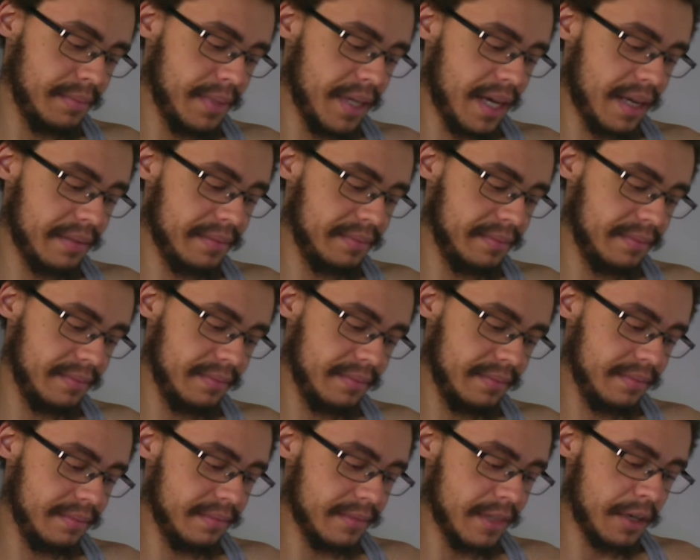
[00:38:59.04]
But
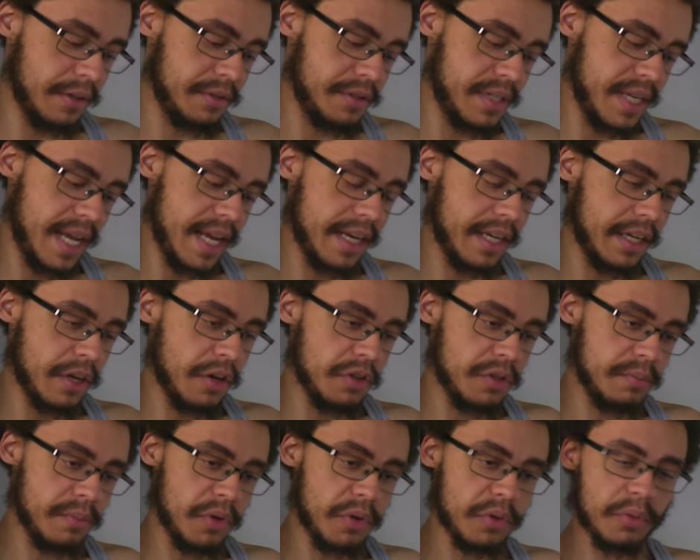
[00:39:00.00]
understand it
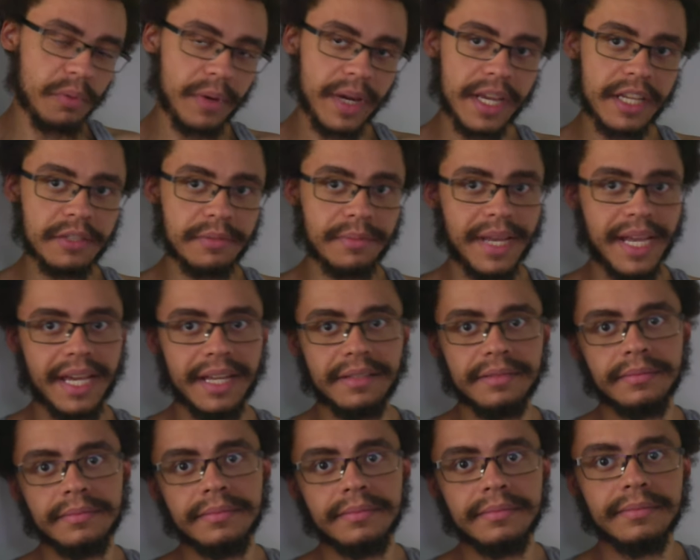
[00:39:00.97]
goes both ways, man.
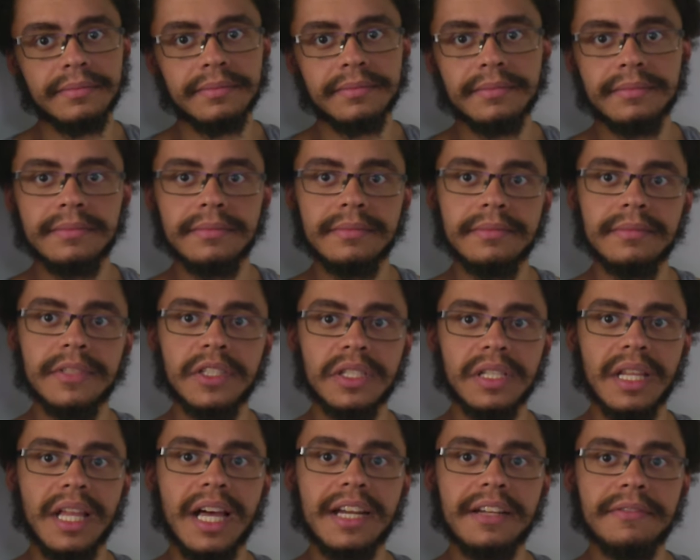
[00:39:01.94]
There's
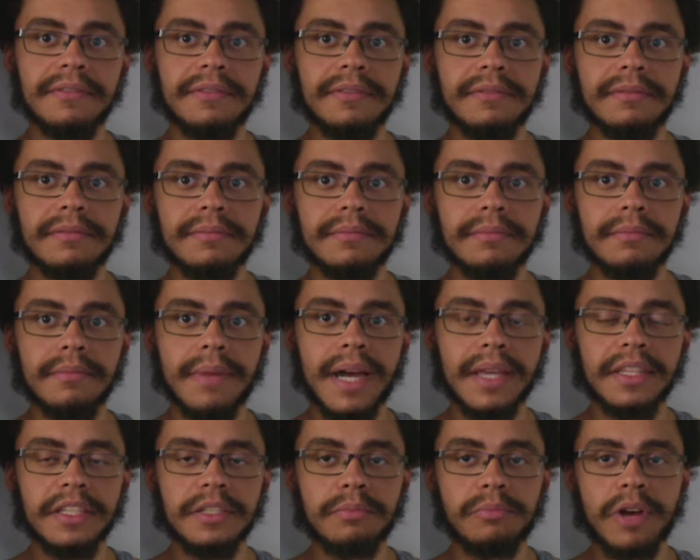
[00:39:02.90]
a lot of
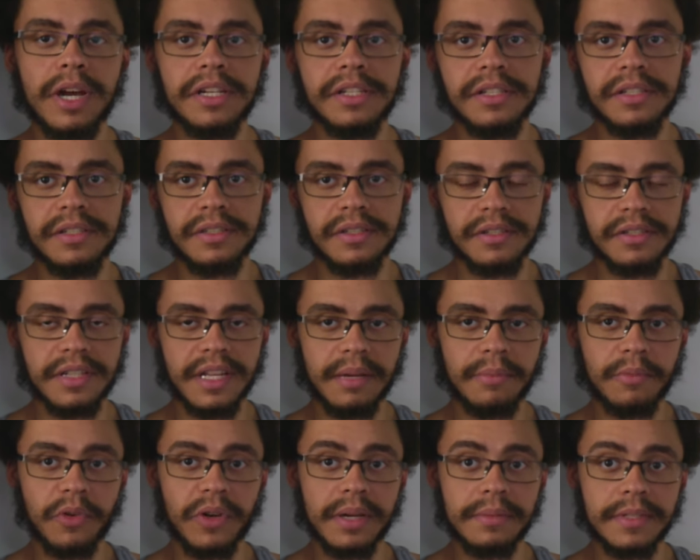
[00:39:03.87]
mindless prejudice and
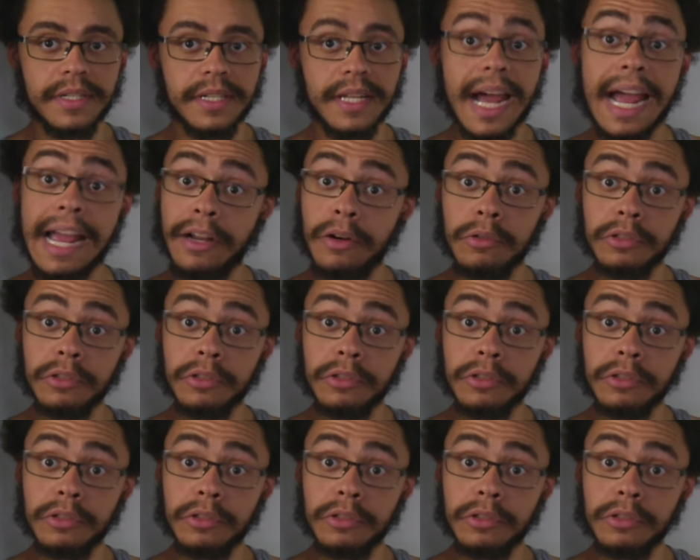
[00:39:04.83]
stigma when it comes to diet